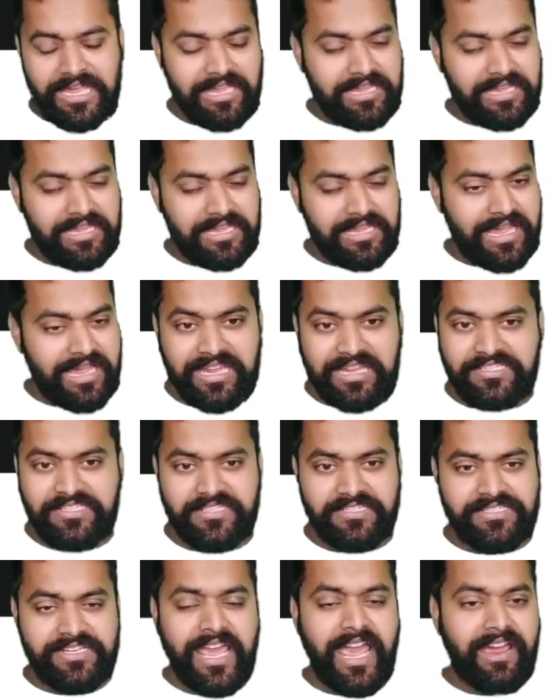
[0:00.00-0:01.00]
I
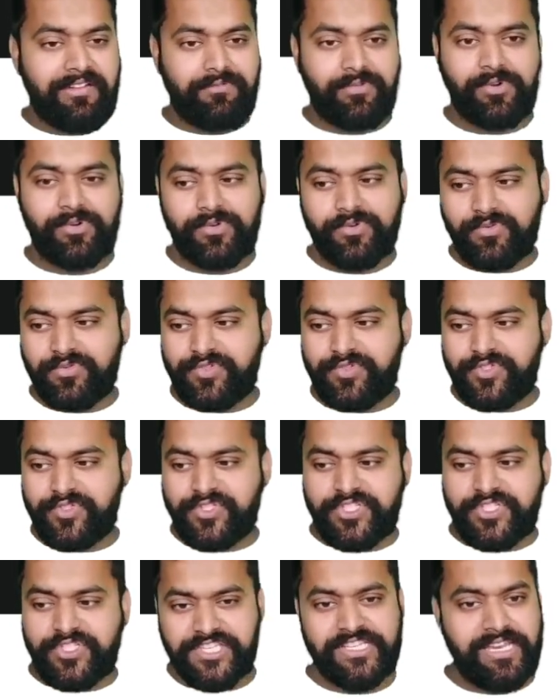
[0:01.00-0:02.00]
just have to do
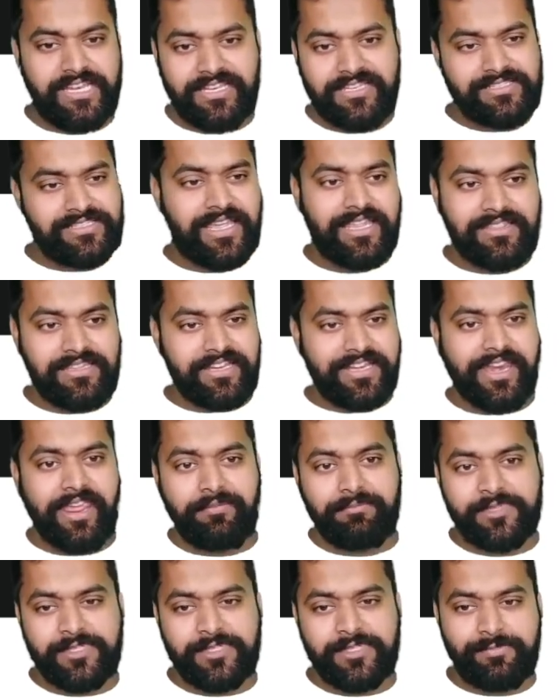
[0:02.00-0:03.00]
change ns and the
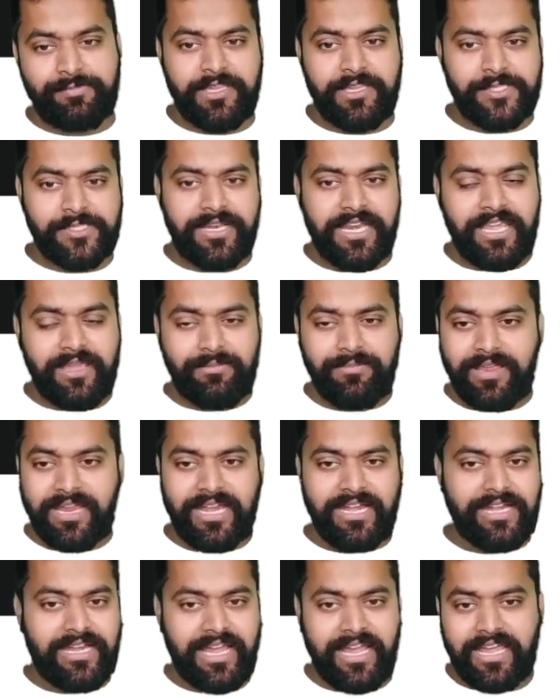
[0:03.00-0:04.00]
namespace name
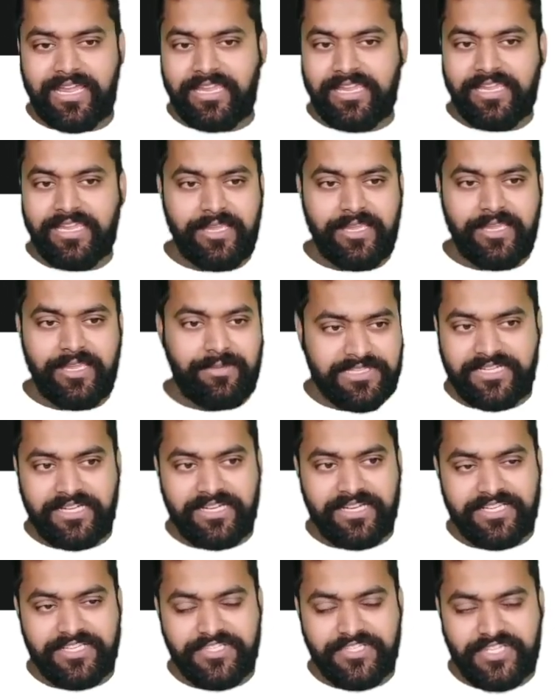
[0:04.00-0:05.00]
and I
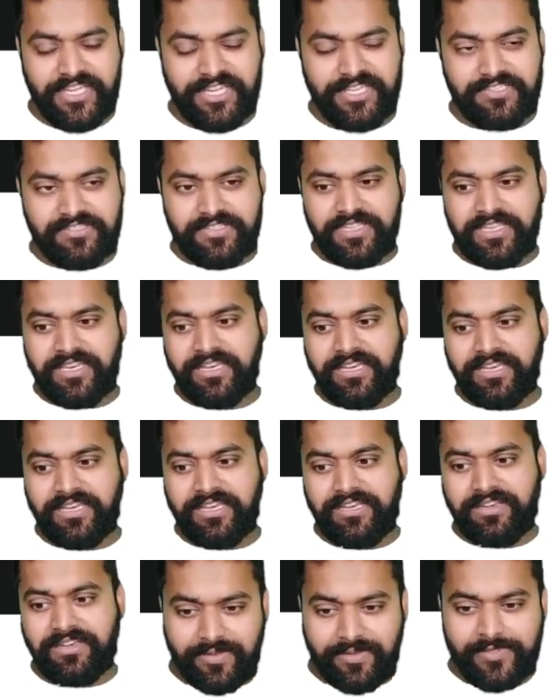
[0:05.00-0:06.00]
immediately change the
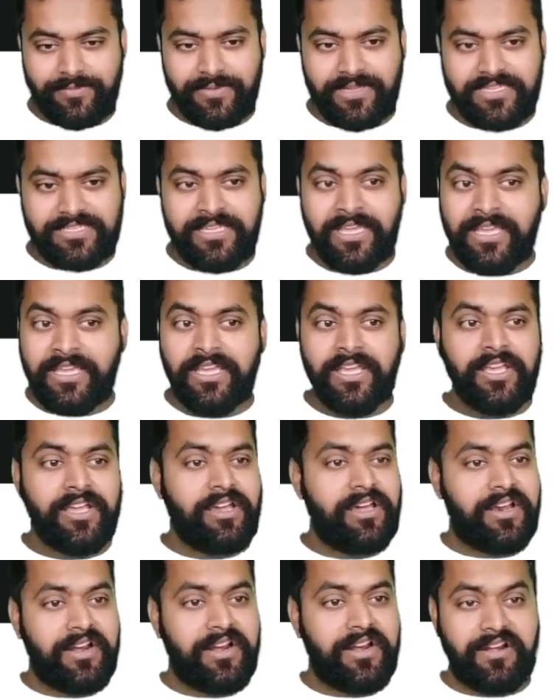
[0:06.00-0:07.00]
namespace.
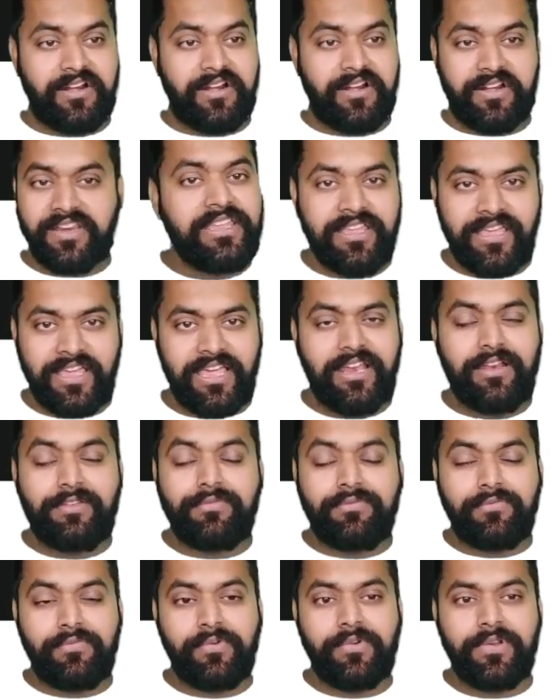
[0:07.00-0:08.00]
Really
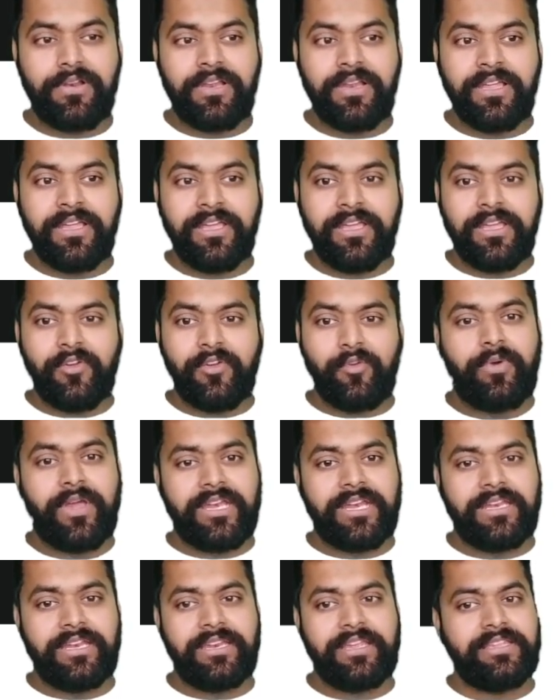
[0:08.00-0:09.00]
helpful
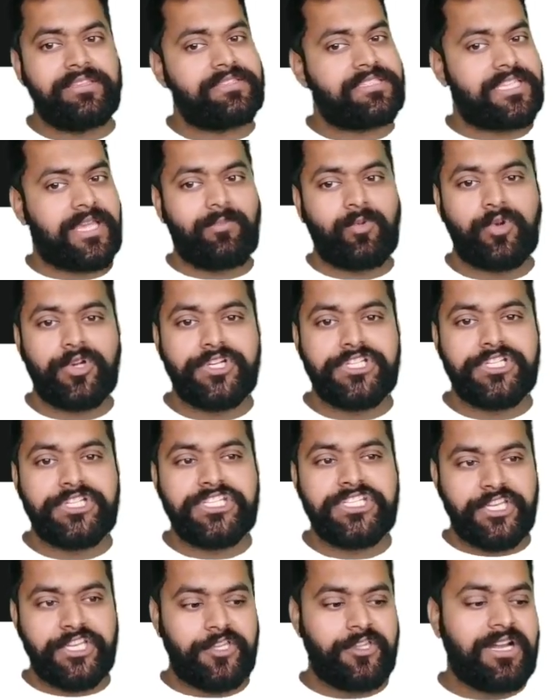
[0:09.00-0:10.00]
when in some
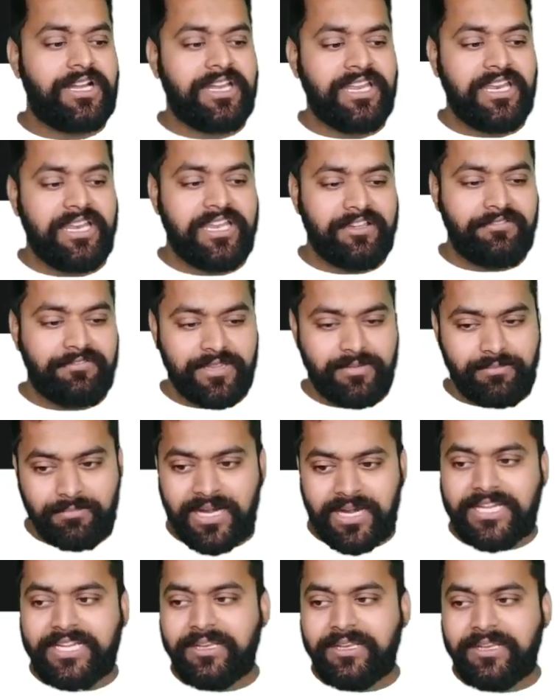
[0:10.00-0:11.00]
question you are dealing with
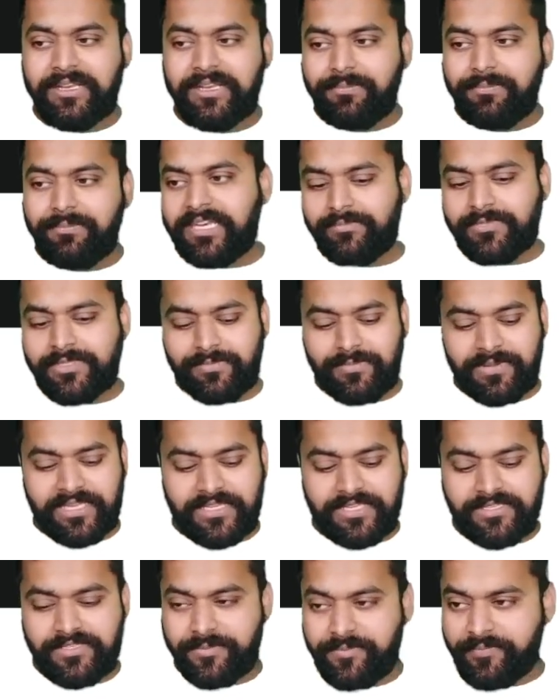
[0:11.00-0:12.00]
multiple namespace